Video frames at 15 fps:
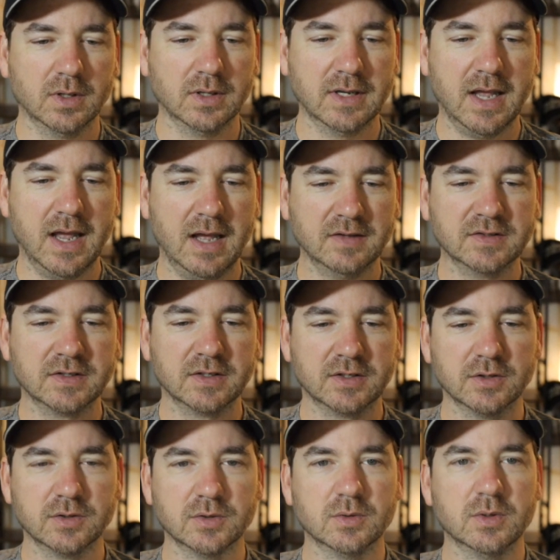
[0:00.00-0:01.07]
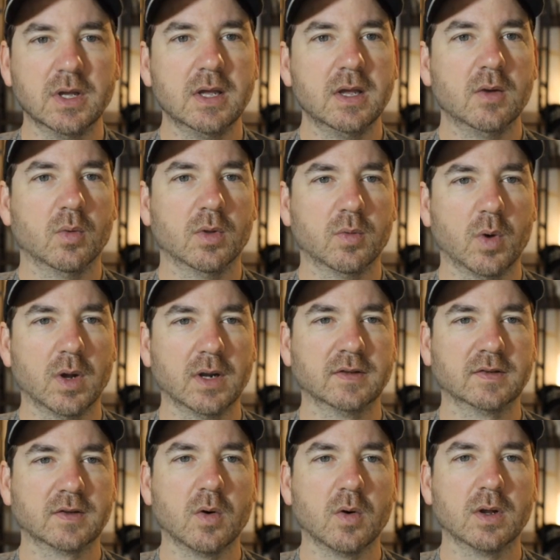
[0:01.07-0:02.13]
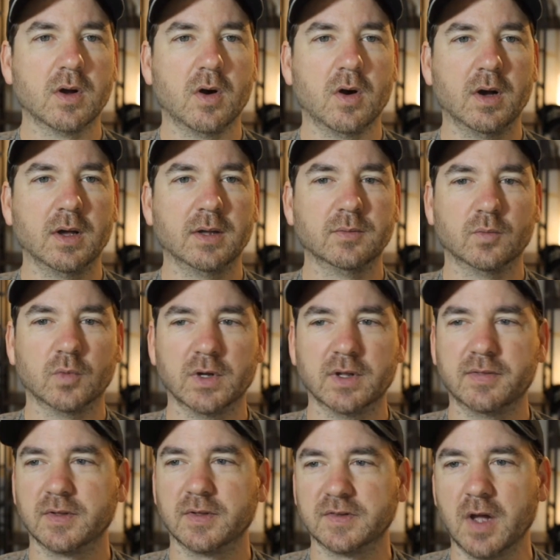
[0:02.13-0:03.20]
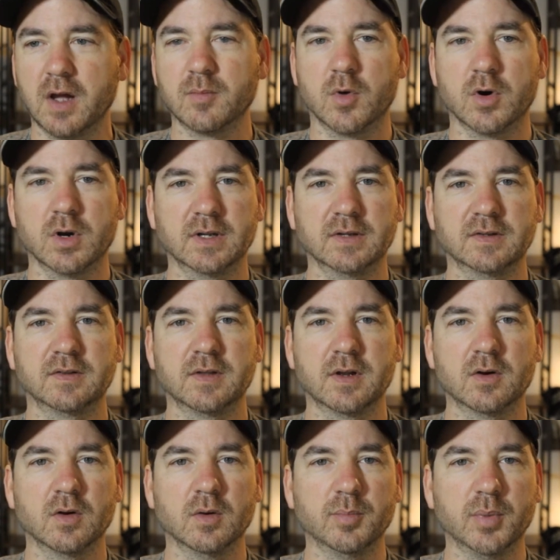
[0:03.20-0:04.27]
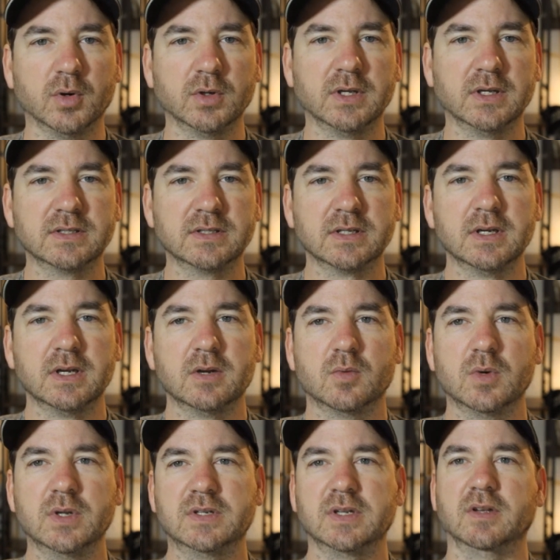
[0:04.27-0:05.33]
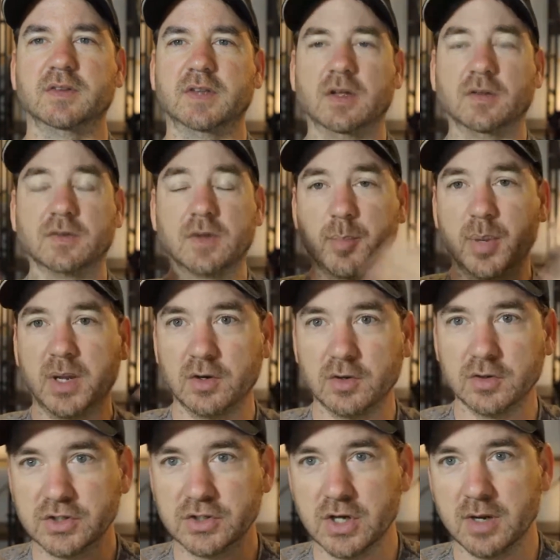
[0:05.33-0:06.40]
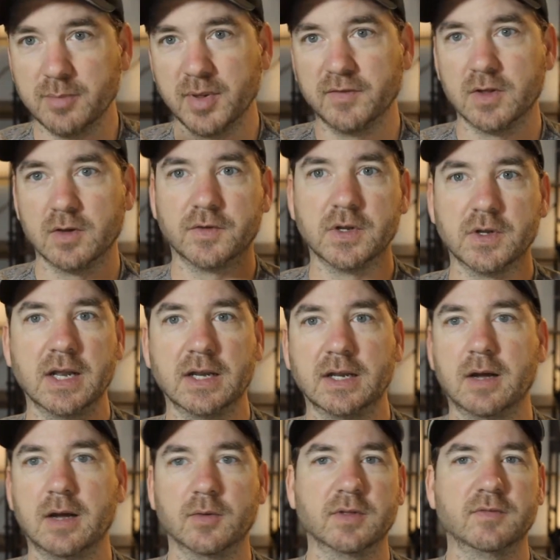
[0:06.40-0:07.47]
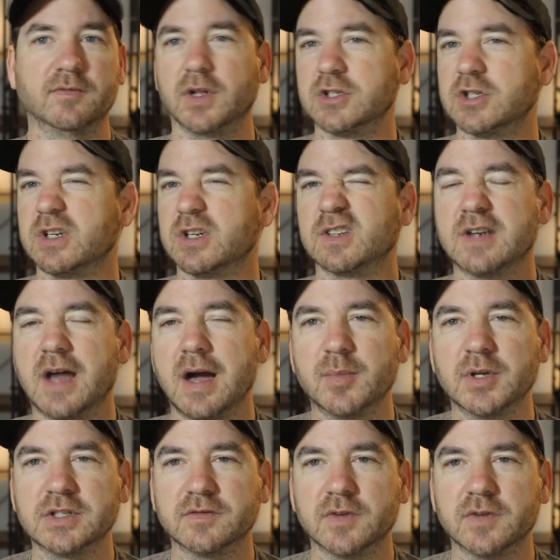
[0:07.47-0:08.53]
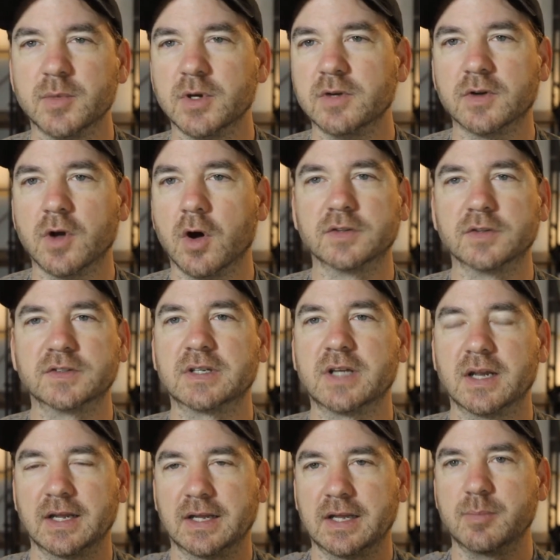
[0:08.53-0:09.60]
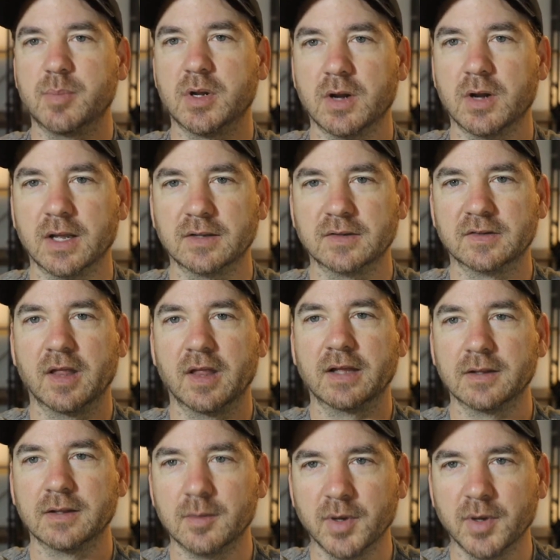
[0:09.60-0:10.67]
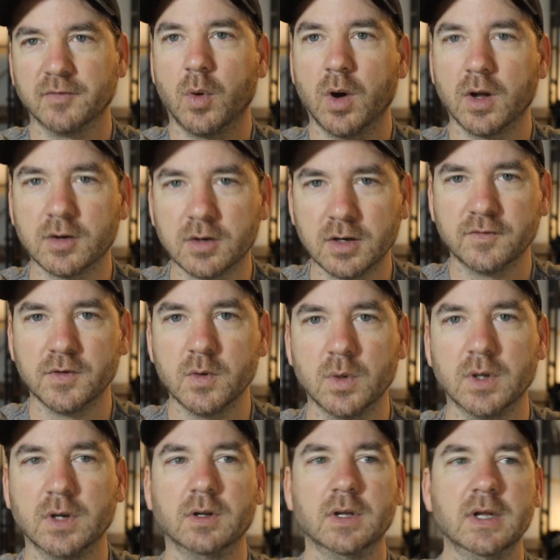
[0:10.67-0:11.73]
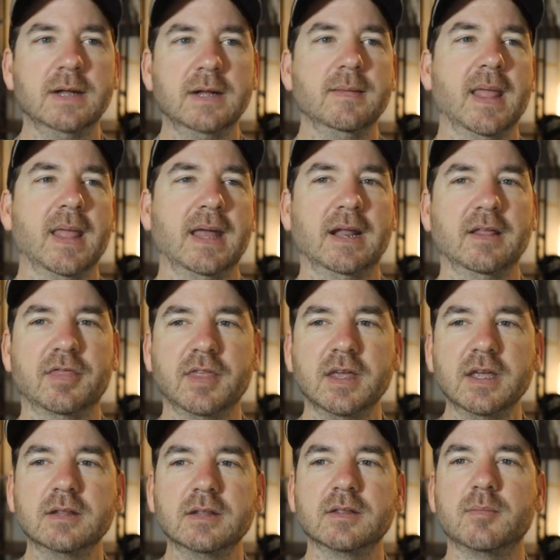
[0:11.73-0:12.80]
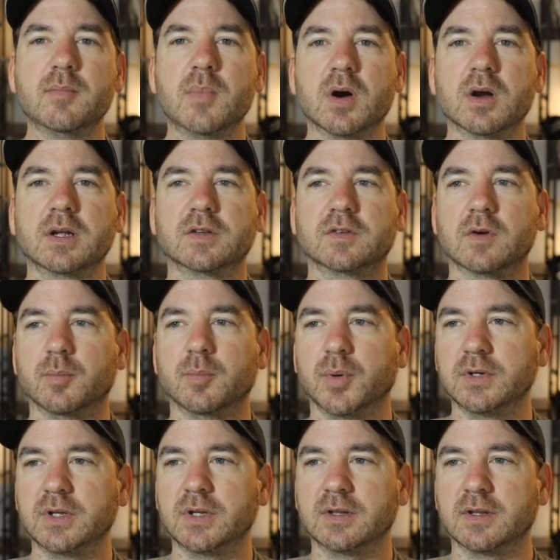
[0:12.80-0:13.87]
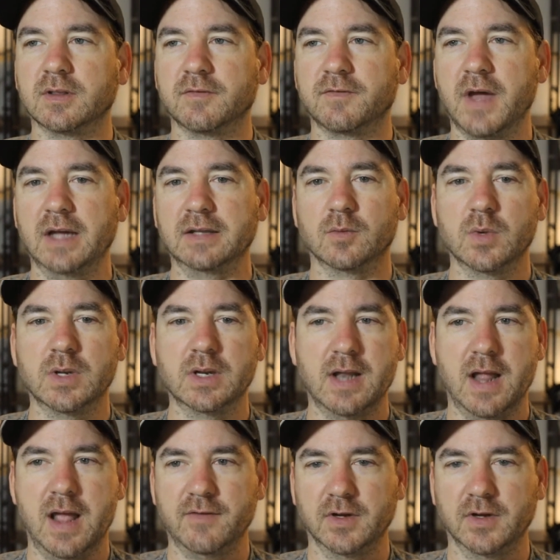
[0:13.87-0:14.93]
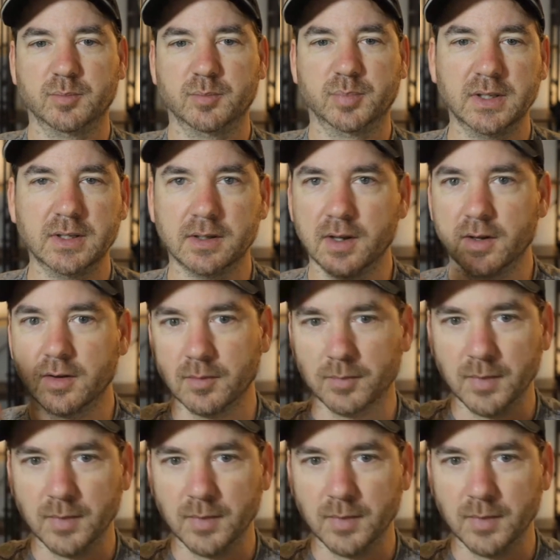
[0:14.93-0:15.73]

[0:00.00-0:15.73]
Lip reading: has to do with what is going on with the stock markets. They're ebullient. Retail sales appear to jump, even though if you net it out with inflation, it's not much of a move at all. It's kind of keeping our head slightly above water, if you will. And I think the markets are ebullient to the fact that we didn't have a complete and utter